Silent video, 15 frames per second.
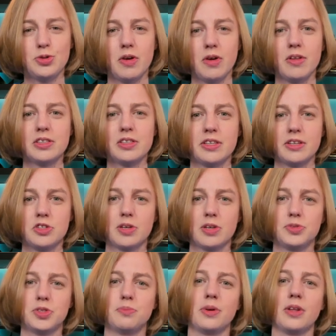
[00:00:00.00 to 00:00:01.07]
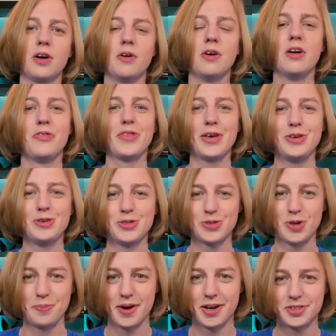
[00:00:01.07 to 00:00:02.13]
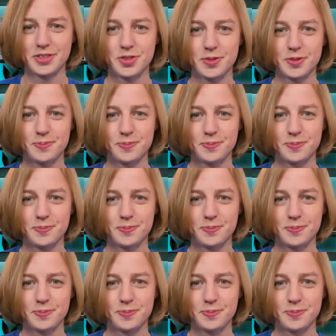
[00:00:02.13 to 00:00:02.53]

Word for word: There are links in the description below. Thank you so much.